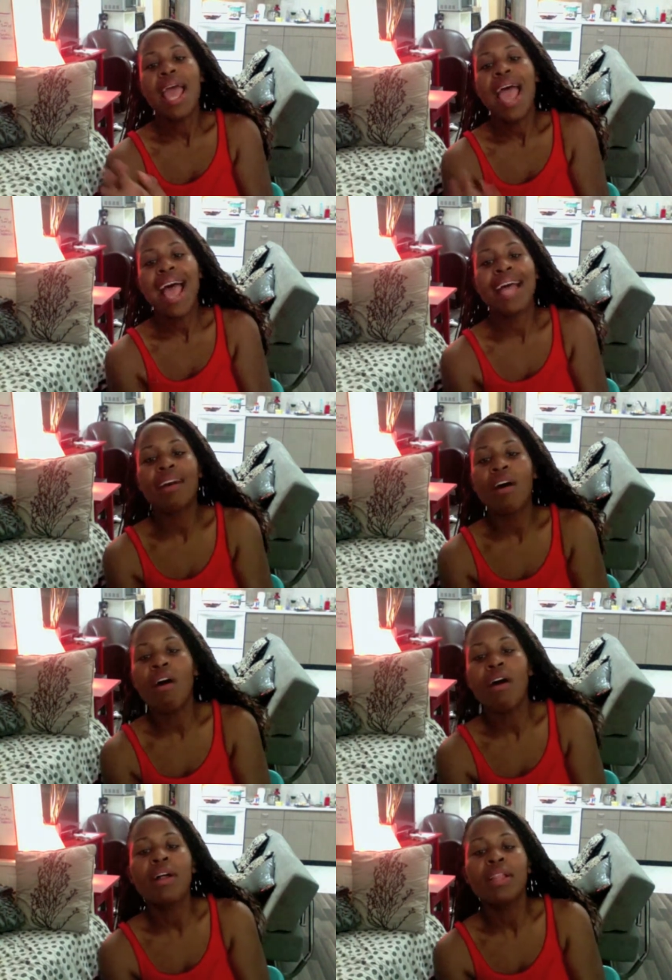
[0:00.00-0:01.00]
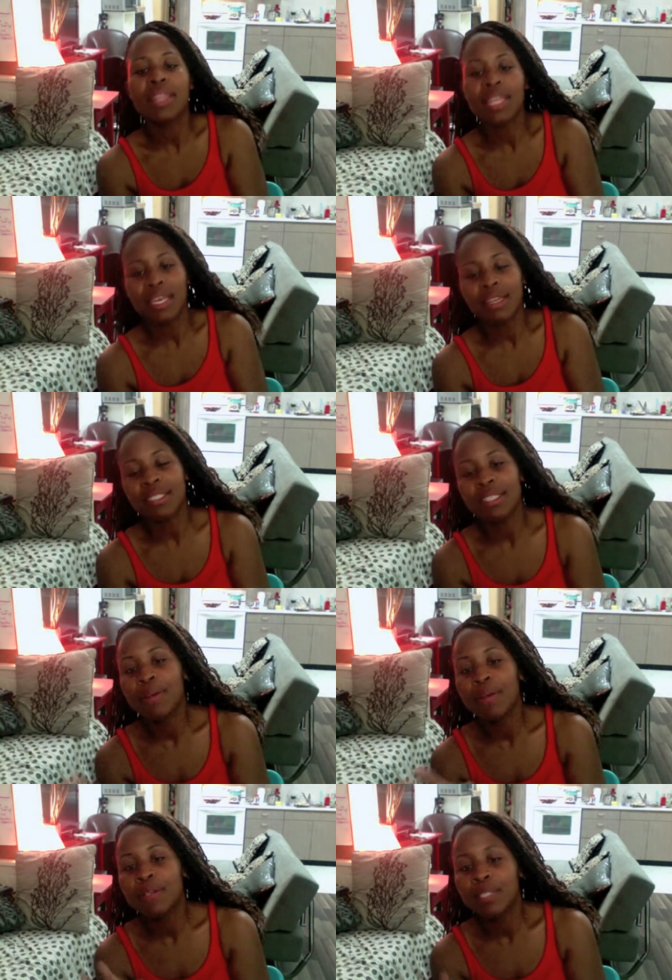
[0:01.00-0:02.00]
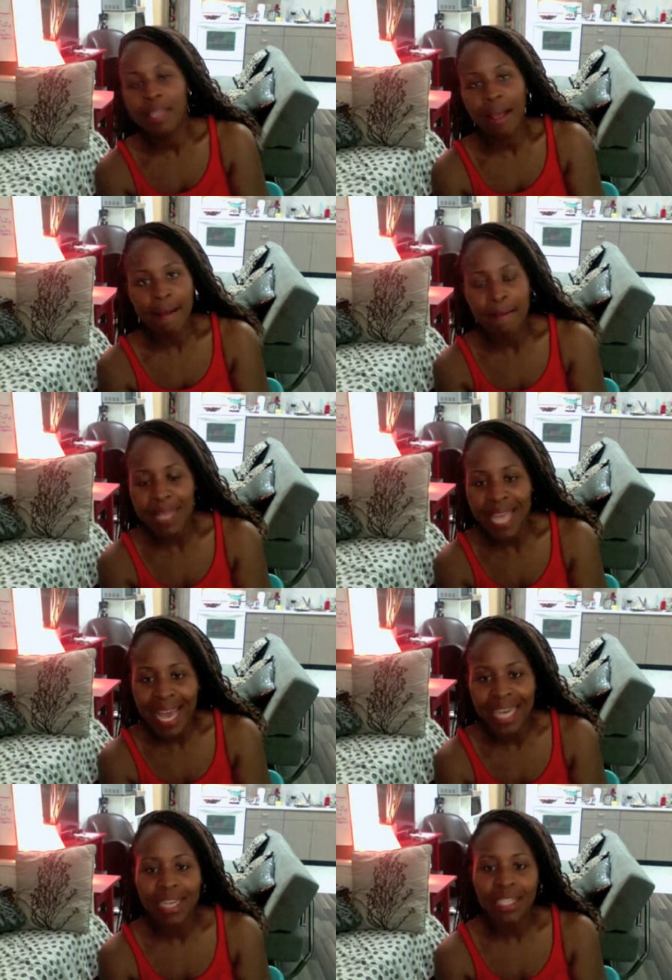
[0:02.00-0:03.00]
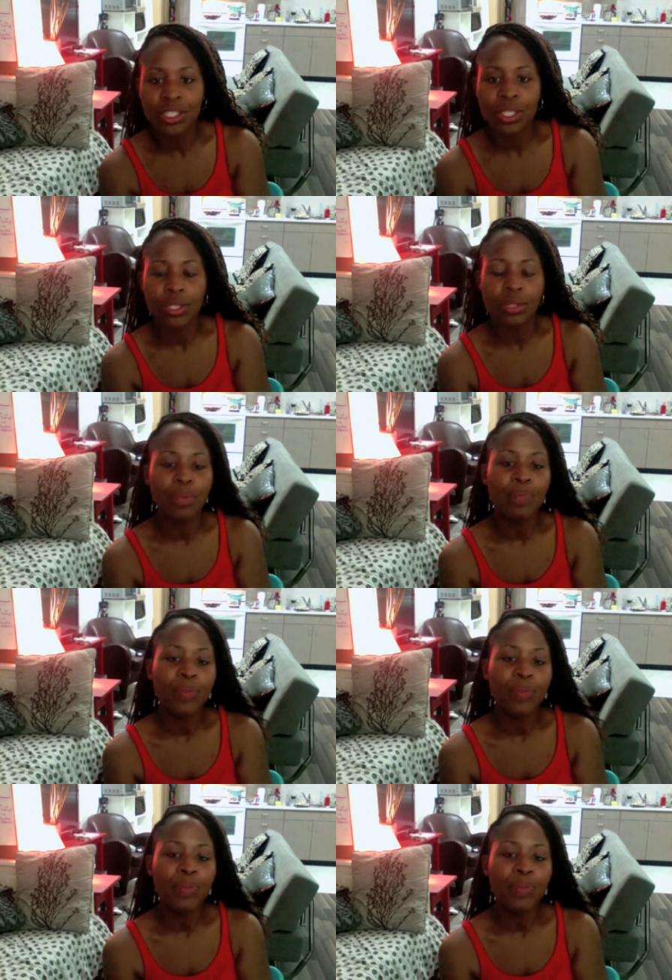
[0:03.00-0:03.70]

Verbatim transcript: and all things shall be added unto you.